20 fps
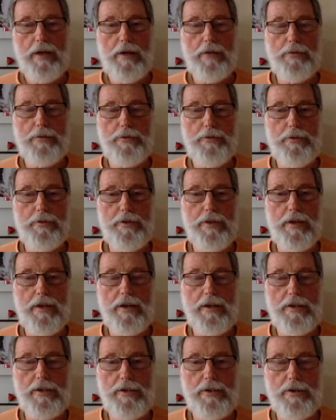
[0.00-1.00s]
comes within
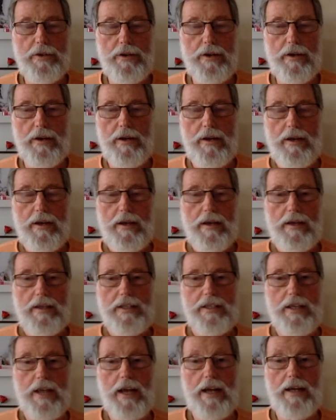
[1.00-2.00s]
a certain
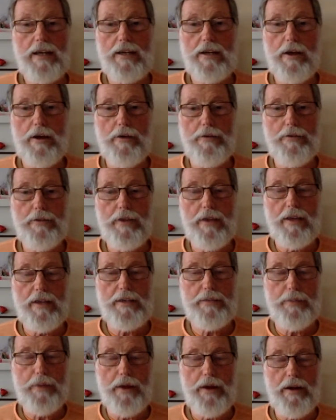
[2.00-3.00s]
sight of the
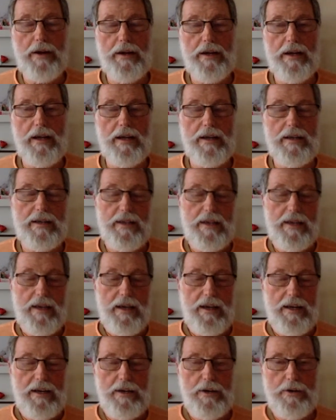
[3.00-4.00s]
expiry date,
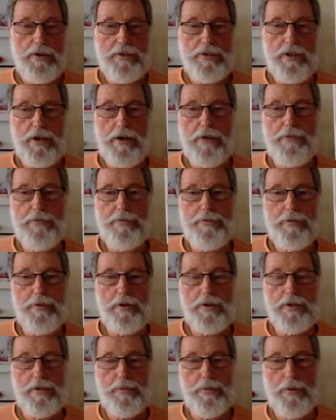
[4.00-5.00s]
it goes off for
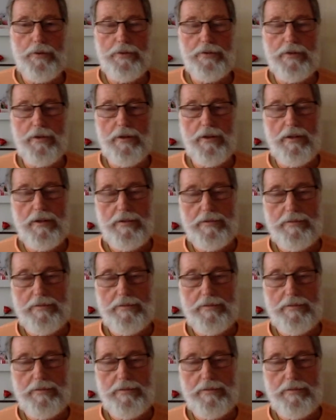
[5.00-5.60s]
disposal.